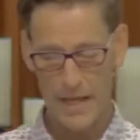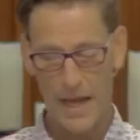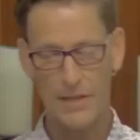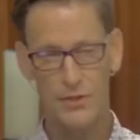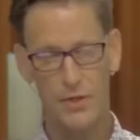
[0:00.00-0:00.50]

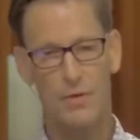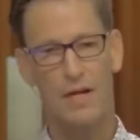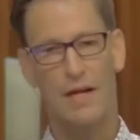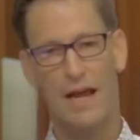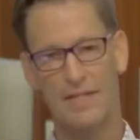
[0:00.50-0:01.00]
And so,
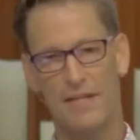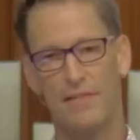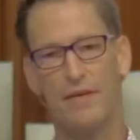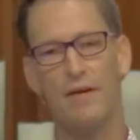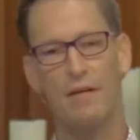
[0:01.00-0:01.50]
as I
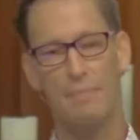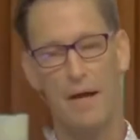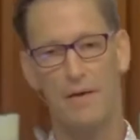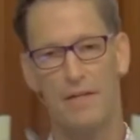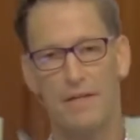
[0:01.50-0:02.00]
thought
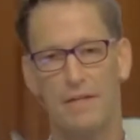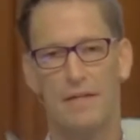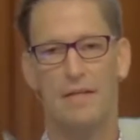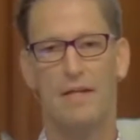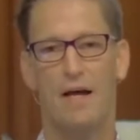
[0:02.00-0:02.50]
about it,
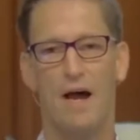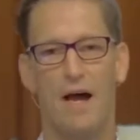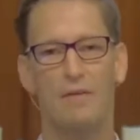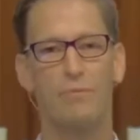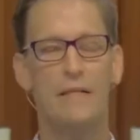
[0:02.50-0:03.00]

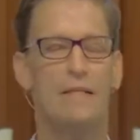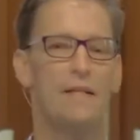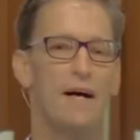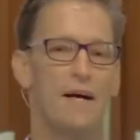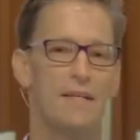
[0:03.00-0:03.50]
I
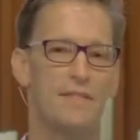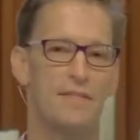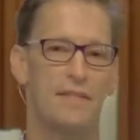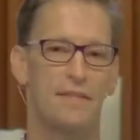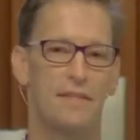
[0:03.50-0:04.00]
realized